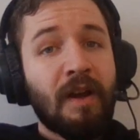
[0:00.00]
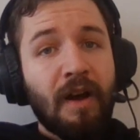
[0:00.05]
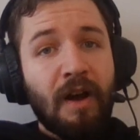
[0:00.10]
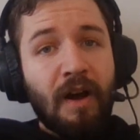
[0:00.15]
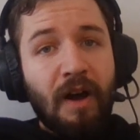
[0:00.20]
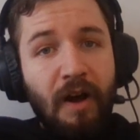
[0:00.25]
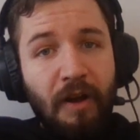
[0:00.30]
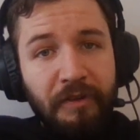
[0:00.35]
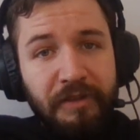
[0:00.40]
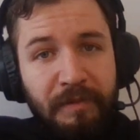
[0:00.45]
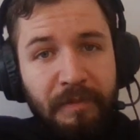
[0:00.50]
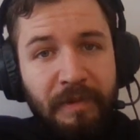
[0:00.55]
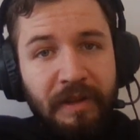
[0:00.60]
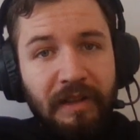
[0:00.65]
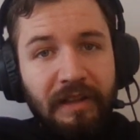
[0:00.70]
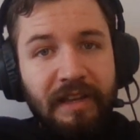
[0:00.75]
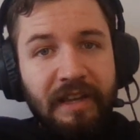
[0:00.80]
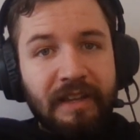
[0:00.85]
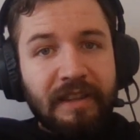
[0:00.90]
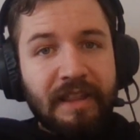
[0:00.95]

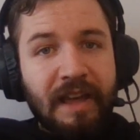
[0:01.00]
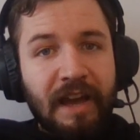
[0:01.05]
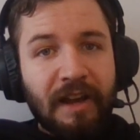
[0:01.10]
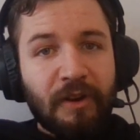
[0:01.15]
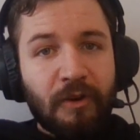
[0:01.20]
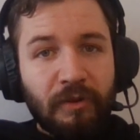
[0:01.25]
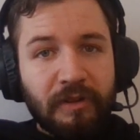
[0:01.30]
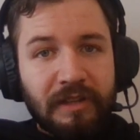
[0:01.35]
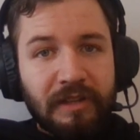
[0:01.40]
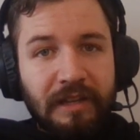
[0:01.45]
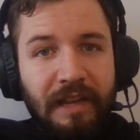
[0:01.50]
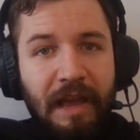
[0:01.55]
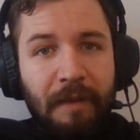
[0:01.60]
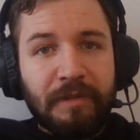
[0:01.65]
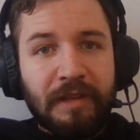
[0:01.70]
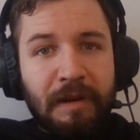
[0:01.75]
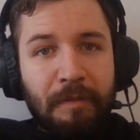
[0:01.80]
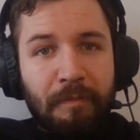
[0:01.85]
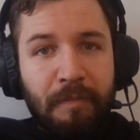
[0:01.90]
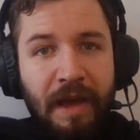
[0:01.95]
ultimately, that gold is kept
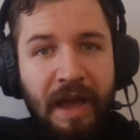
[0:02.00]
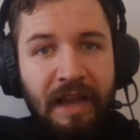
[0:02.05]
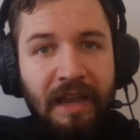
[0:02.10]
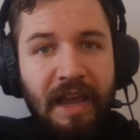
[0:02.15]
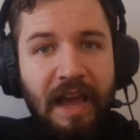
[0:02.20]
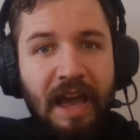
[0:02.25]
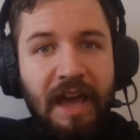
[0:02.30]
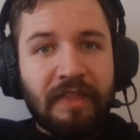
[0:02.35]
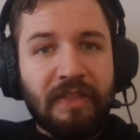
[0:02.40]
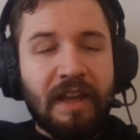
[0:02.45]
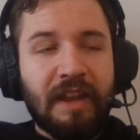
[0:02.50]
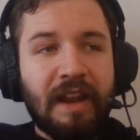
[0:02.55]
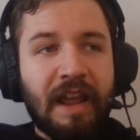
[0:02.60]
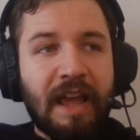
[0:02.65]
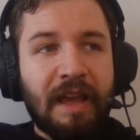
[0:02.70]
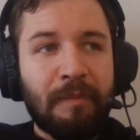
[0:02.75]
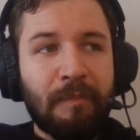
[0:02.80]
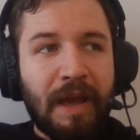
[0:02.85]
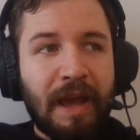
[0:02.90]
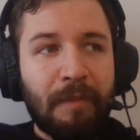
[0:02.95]
in a bank, and then
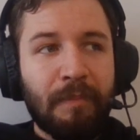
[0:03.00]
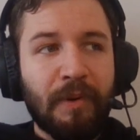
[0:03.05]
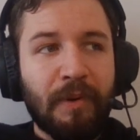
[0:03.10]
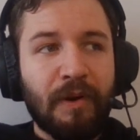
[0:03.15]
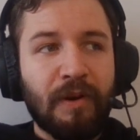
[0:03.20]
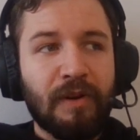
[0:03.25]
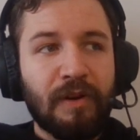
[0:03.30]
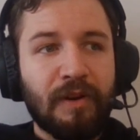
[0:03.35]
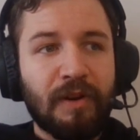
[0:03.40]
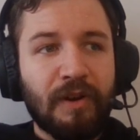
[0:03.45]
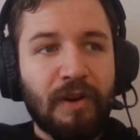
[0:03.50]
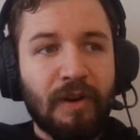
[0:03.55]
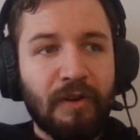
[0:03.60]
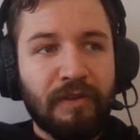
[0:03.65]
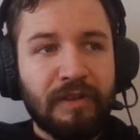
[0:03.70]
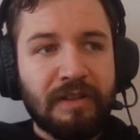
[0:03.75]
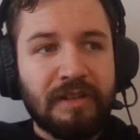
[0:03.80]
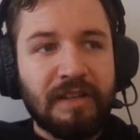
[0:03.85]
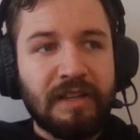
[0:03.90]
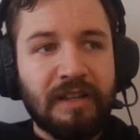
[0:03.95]
a paper
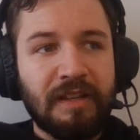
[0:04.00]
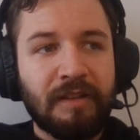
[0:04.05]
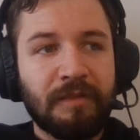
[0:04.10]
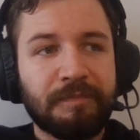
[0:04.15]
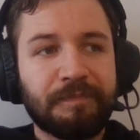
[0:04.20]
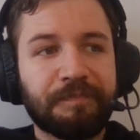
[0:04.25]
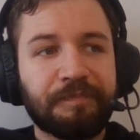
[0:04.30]
currency